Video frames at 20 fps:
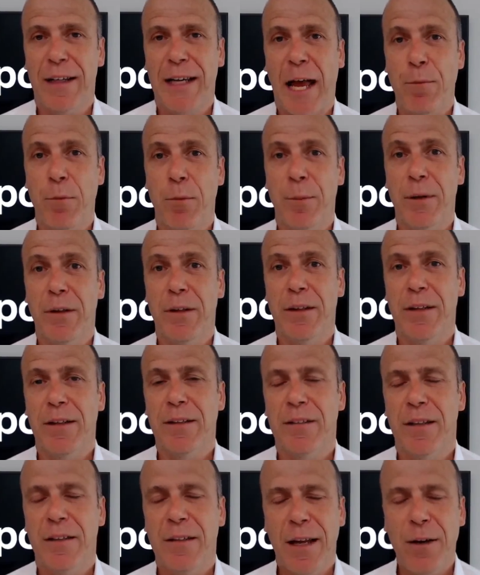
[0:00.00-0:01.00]
capabilities,
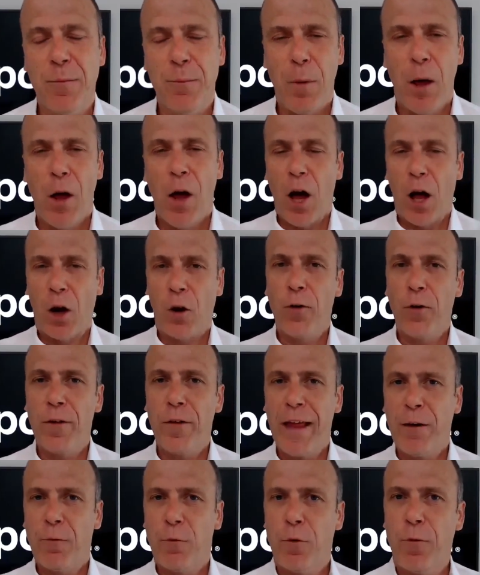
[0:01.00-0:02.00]
and a lot of
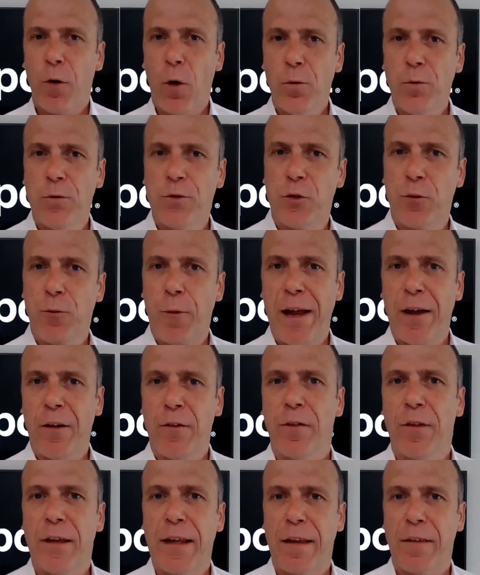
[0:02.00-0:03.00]
that revolves
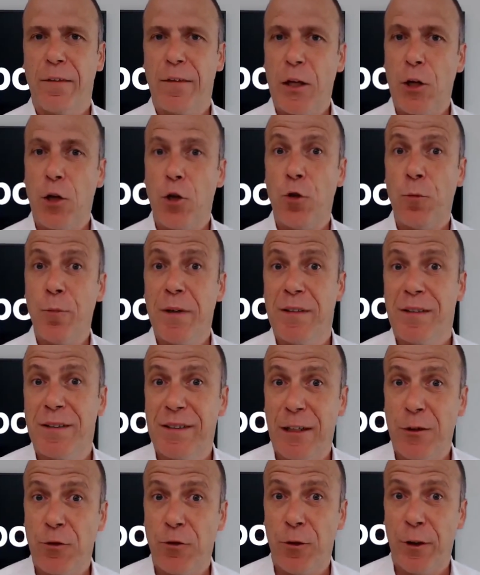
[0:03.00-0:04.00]
around the
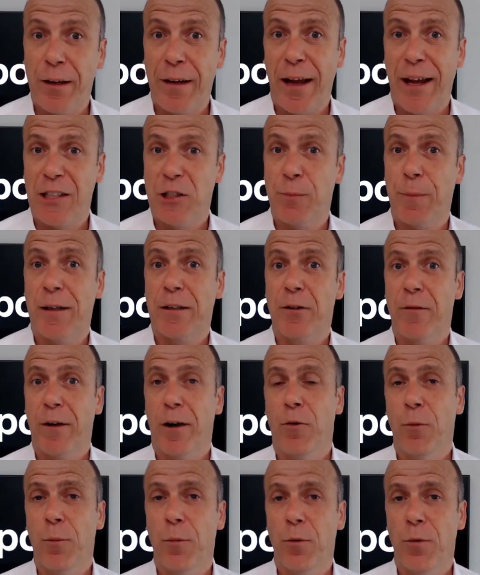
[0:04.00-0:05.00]
human-centric aspect of
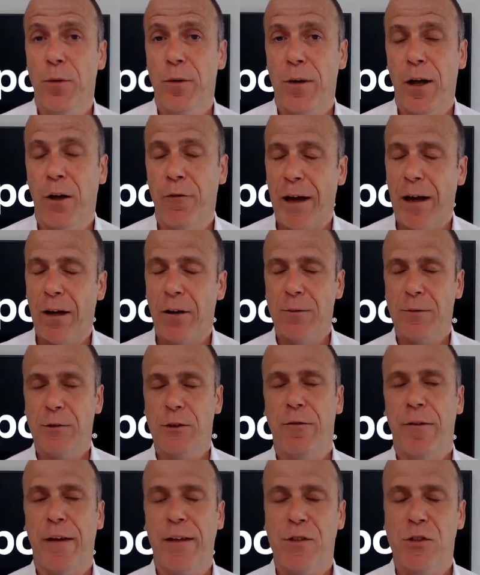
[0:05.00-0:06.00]
our
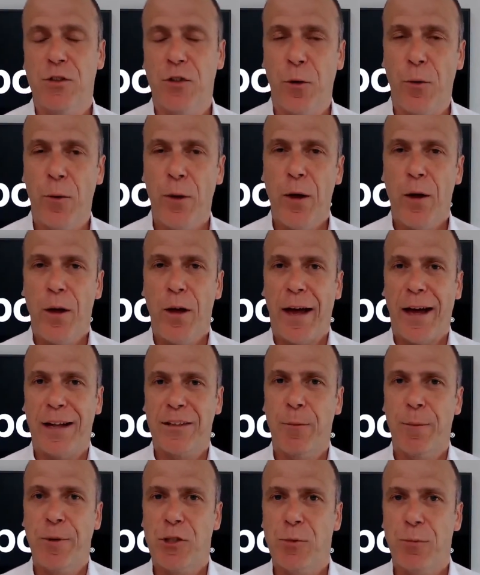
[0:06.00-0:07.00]
defense. So,
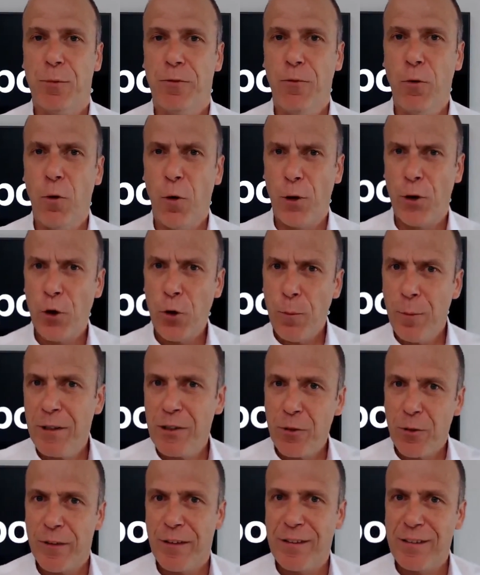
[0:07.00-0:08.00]
as I mentioned before, humans
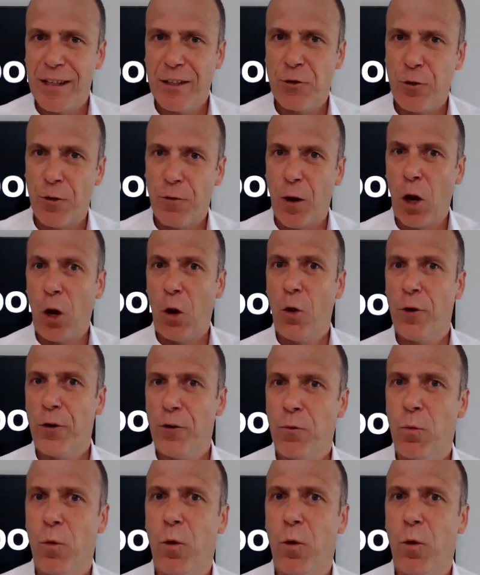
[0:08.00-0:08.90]
are at the center of a lot of